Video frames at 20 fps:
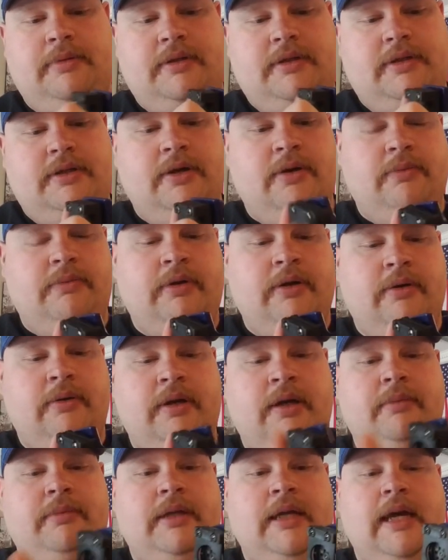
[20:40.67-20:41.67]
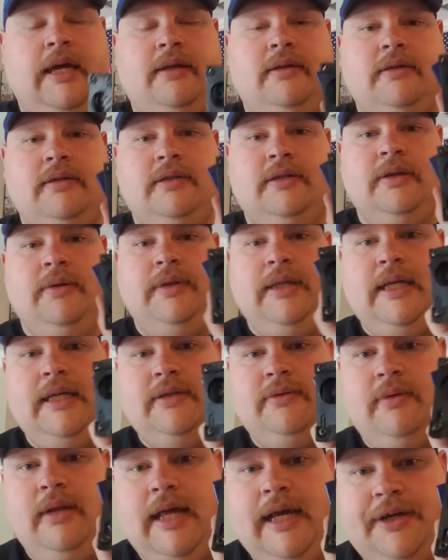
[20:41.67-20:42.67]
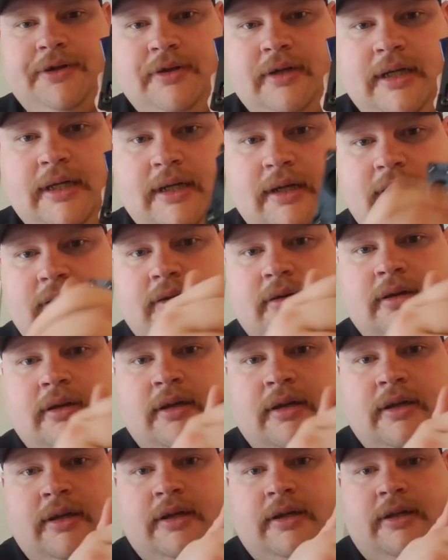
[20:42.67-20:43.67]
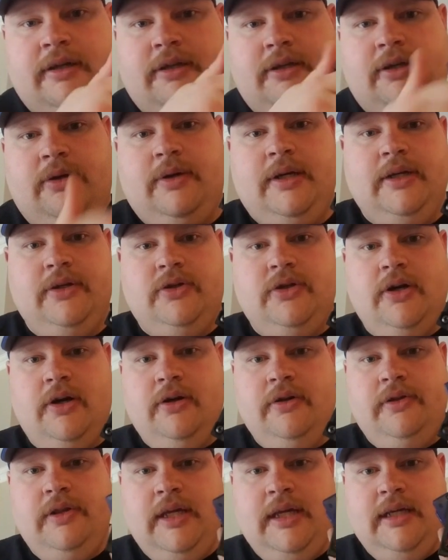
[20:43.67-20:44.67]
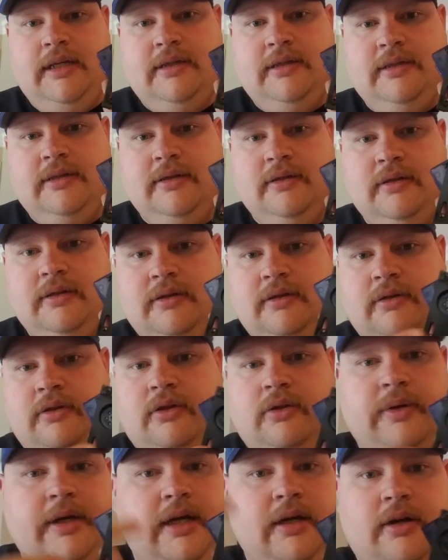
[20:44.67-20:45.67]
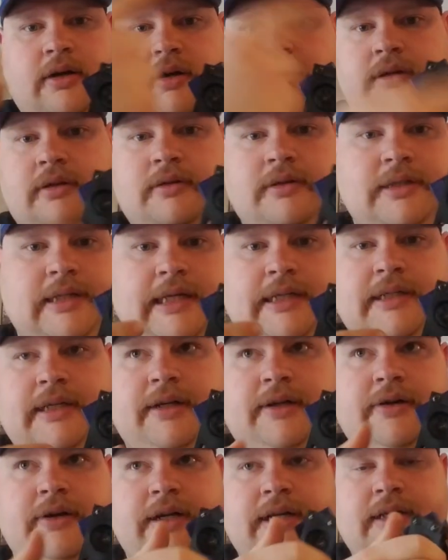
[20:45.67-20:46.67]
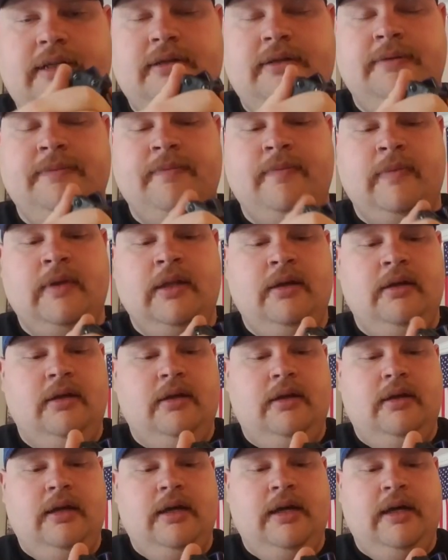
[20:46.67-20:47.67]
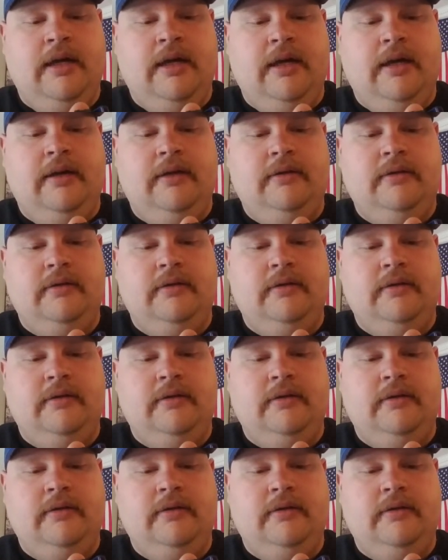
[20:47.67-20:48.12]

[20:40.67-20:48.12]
don't know. Oh, yeah. So these will actually you can turn these 360 degrees, however